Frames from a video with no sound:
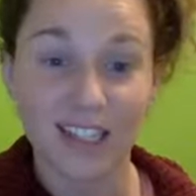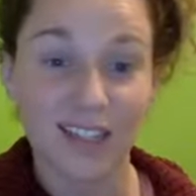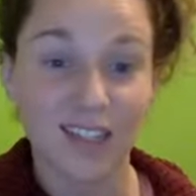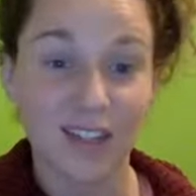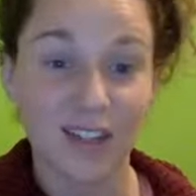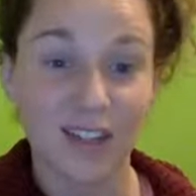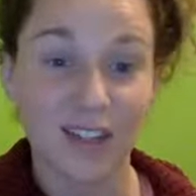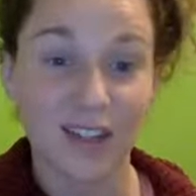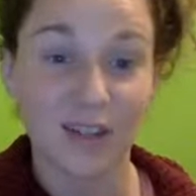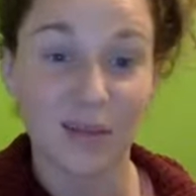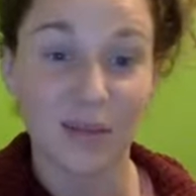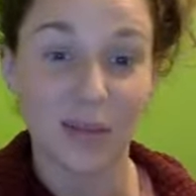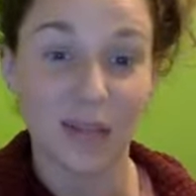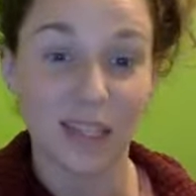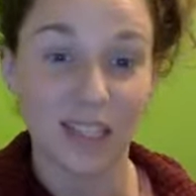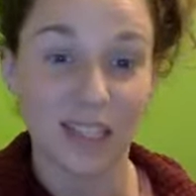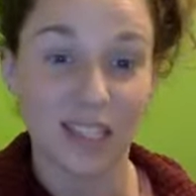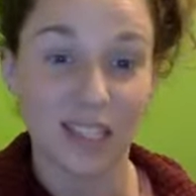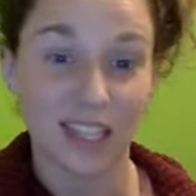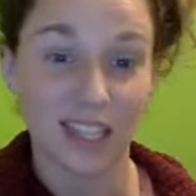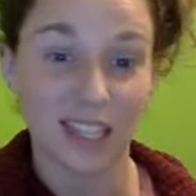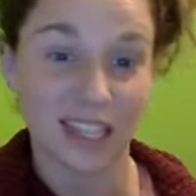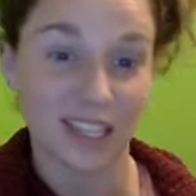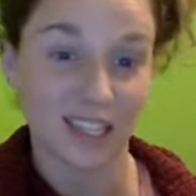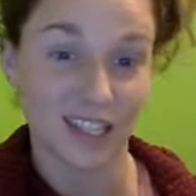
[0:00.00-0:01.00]
So
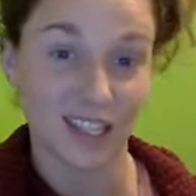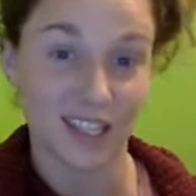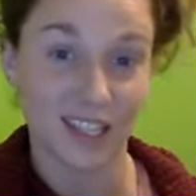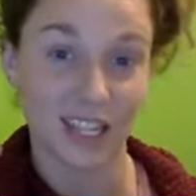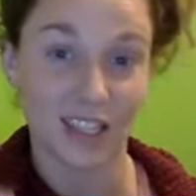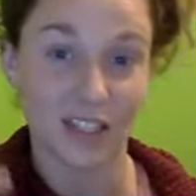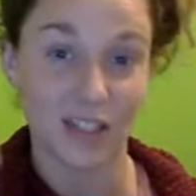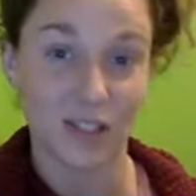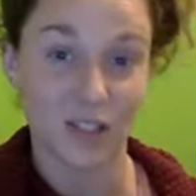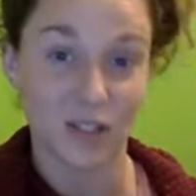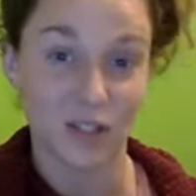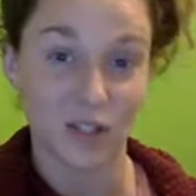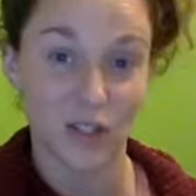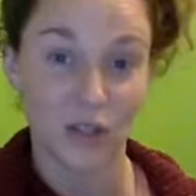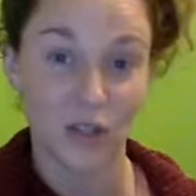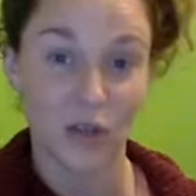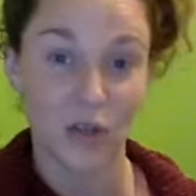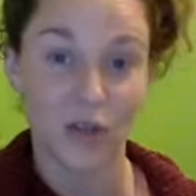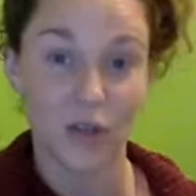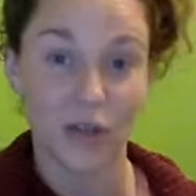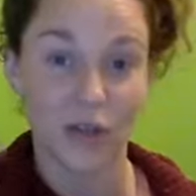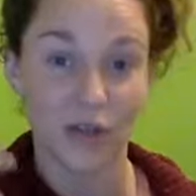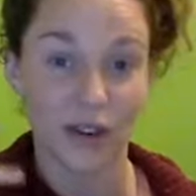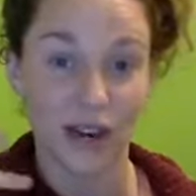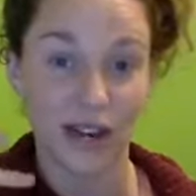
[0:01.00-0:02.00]
basically it just gets
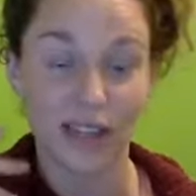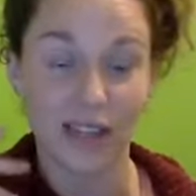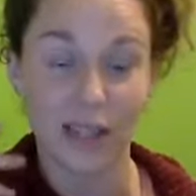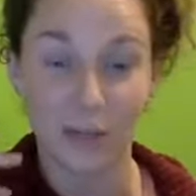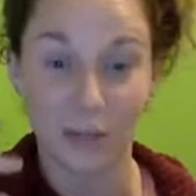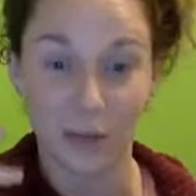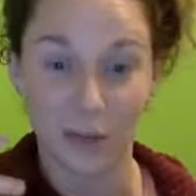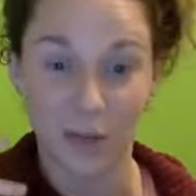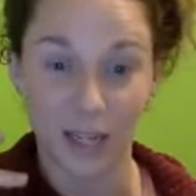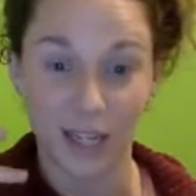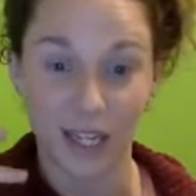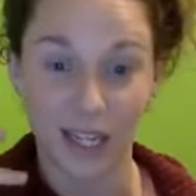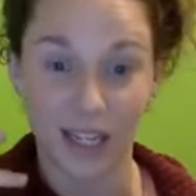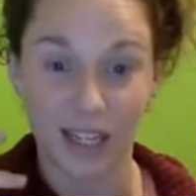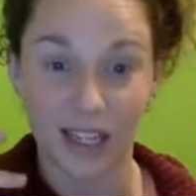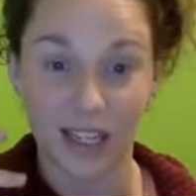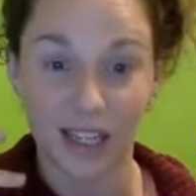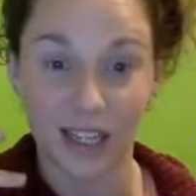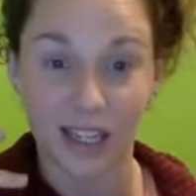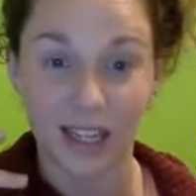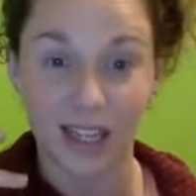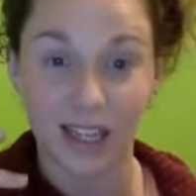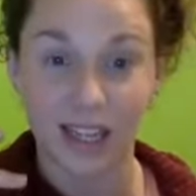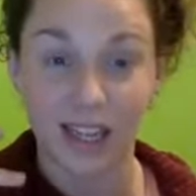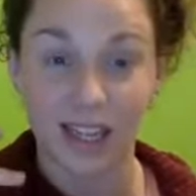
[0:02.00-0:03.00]
stored around the body
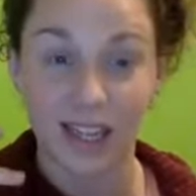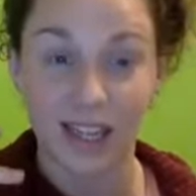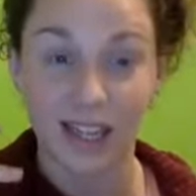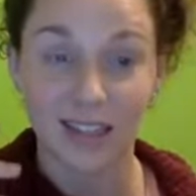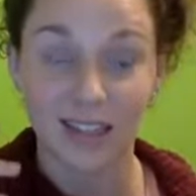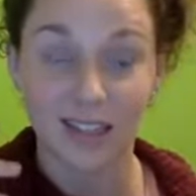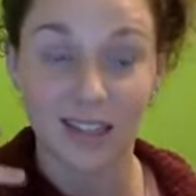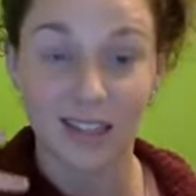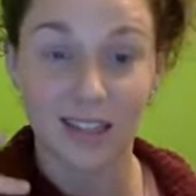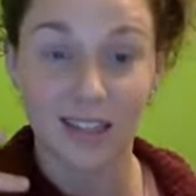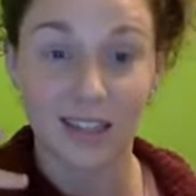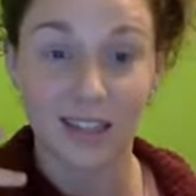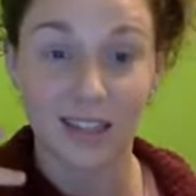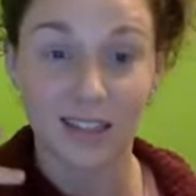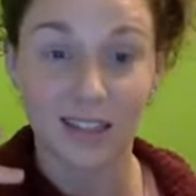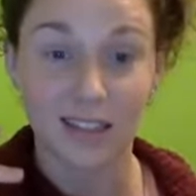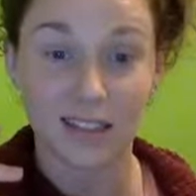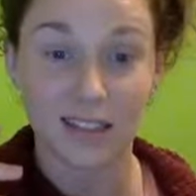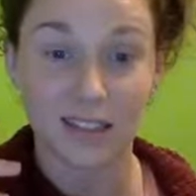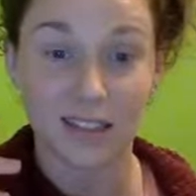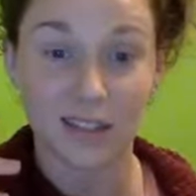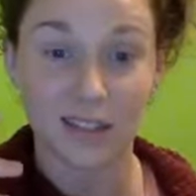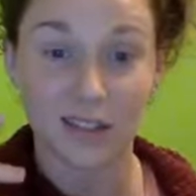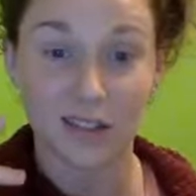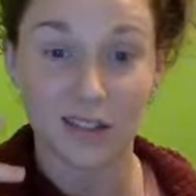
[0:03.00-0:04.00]
and starts
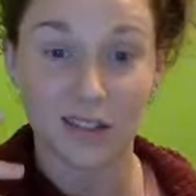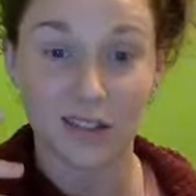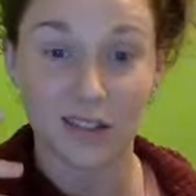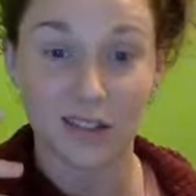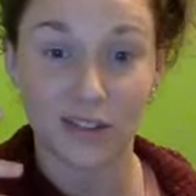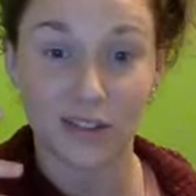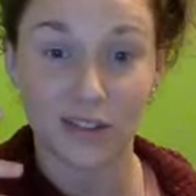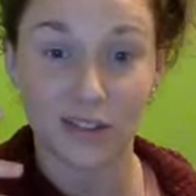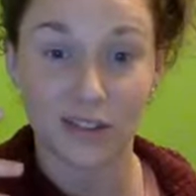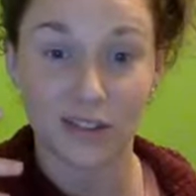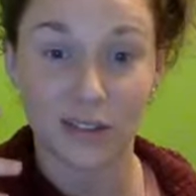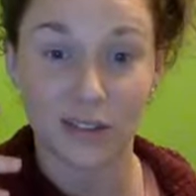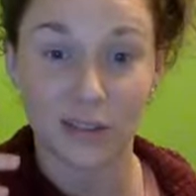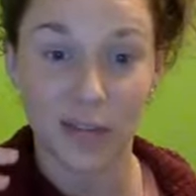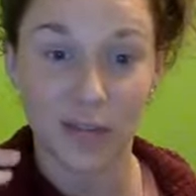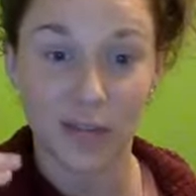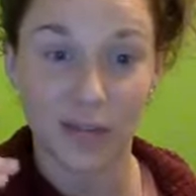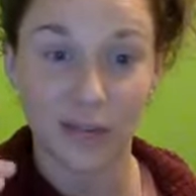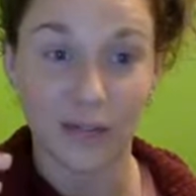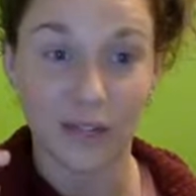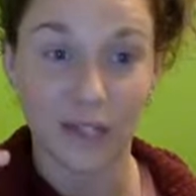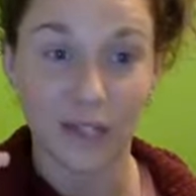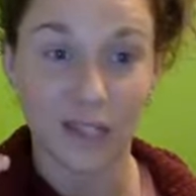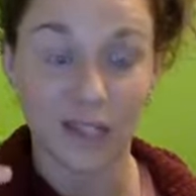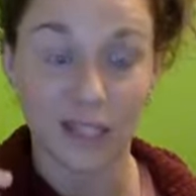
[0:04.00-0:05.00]
to
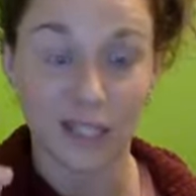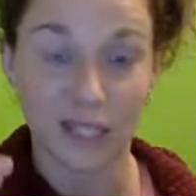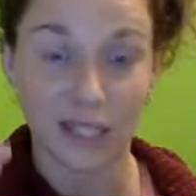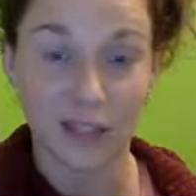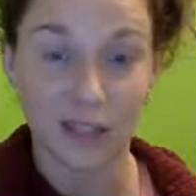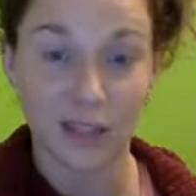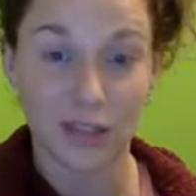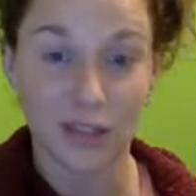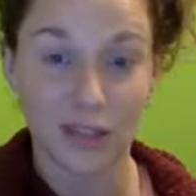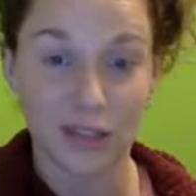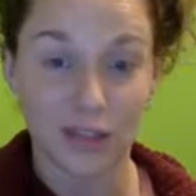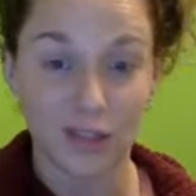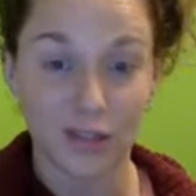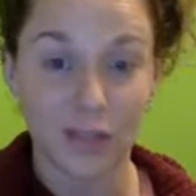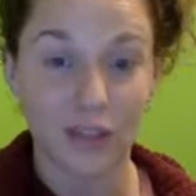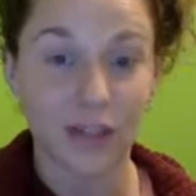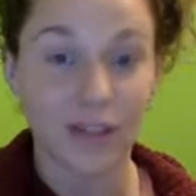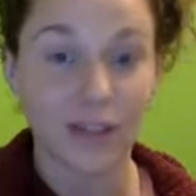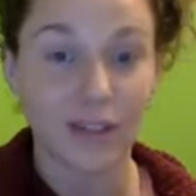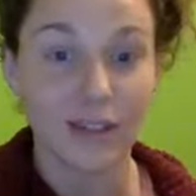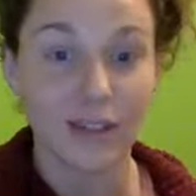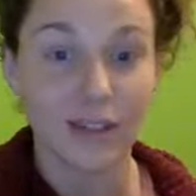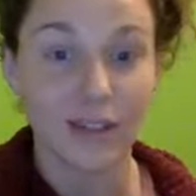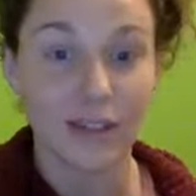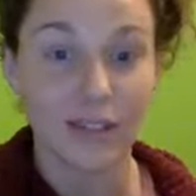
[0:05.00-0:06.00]
manifest into
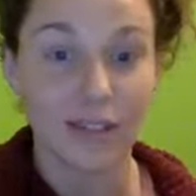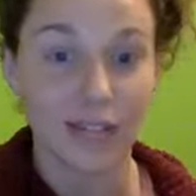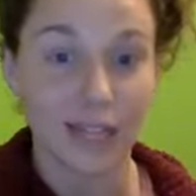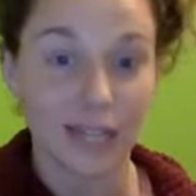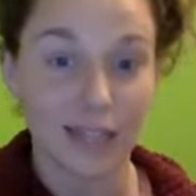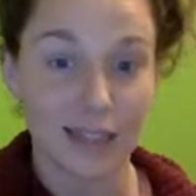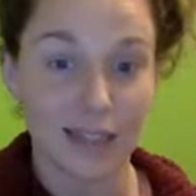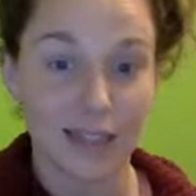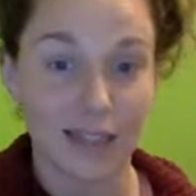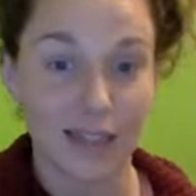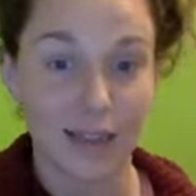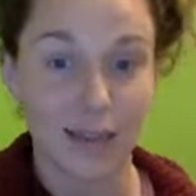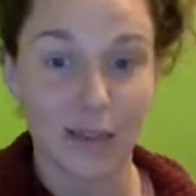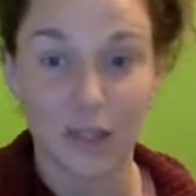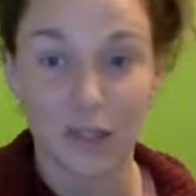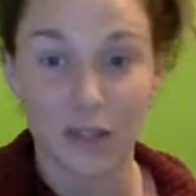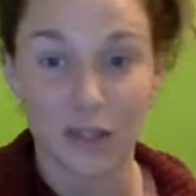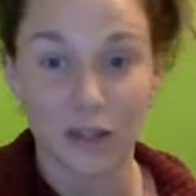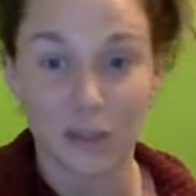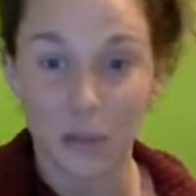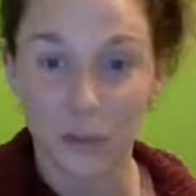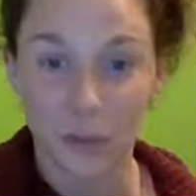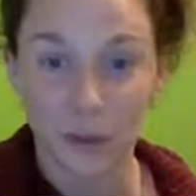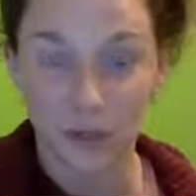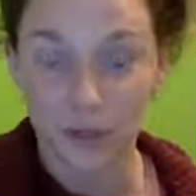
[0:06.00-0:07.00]
different things that we
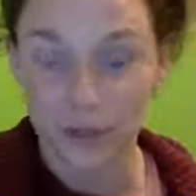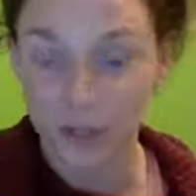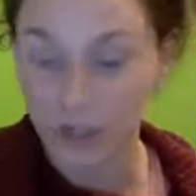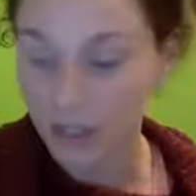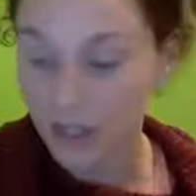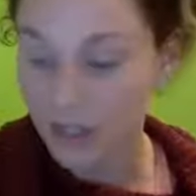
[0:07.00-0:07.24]
don't want.